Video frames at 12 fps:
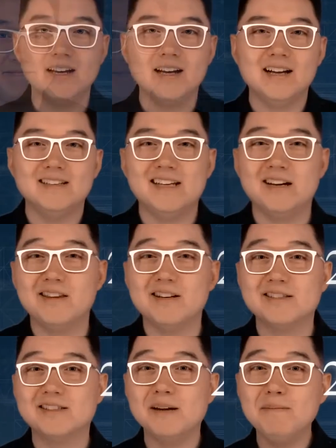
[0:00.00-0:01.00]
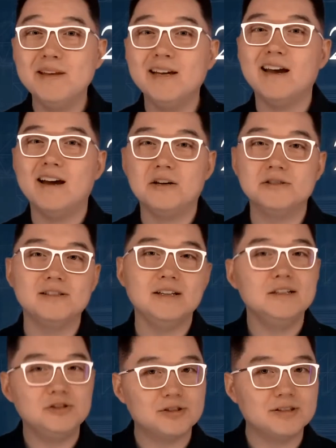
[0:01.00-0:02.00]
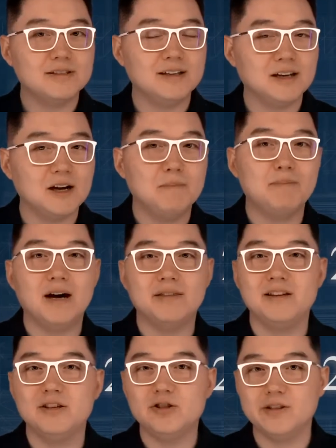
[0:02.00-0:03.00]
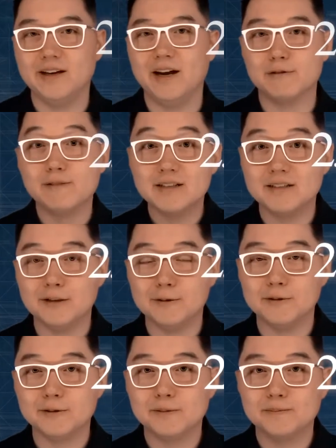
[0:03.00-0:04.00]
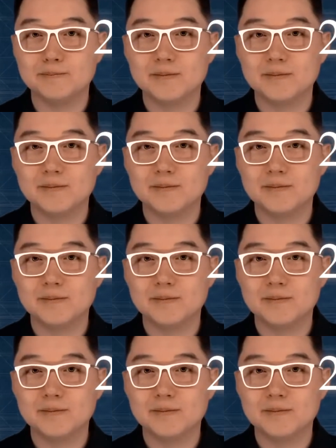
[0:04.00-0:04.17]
Now there's something else interesting about these generic rectangles.